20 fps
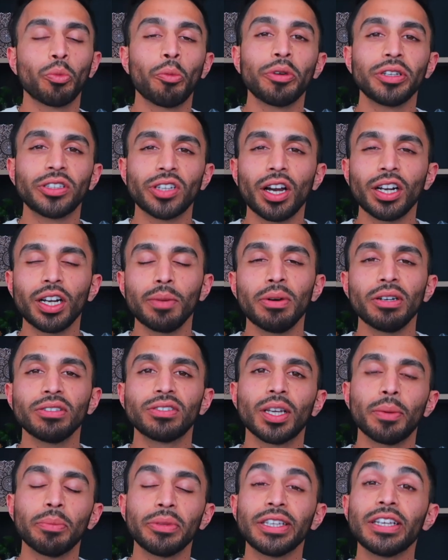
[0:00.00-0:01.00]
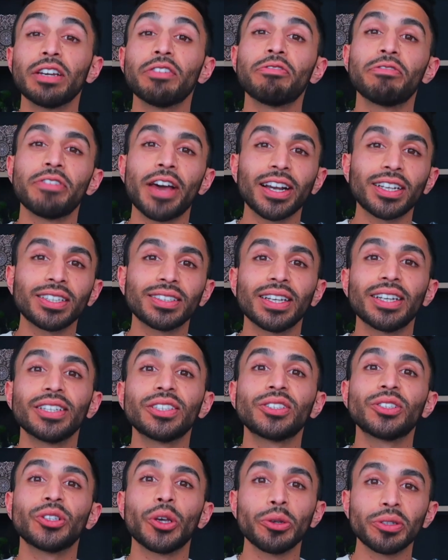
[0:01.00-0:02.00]
When we talk about some of the effects
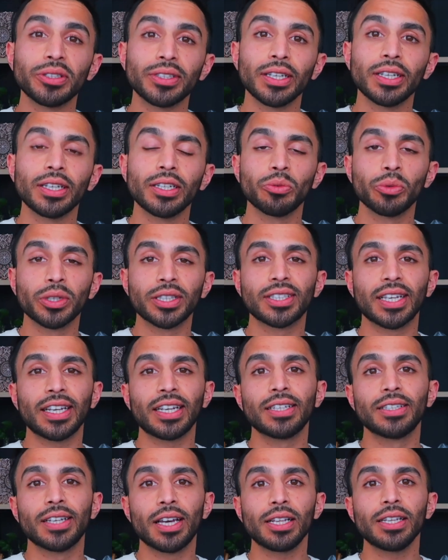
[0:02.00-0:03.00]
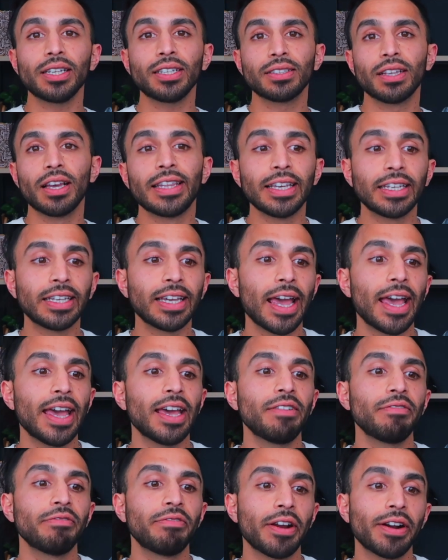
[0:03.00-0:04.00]
associated with psychedelics, they
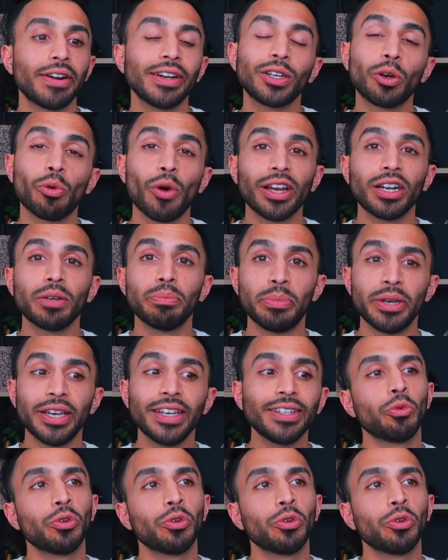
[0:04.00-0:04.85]
can vary quite a bit,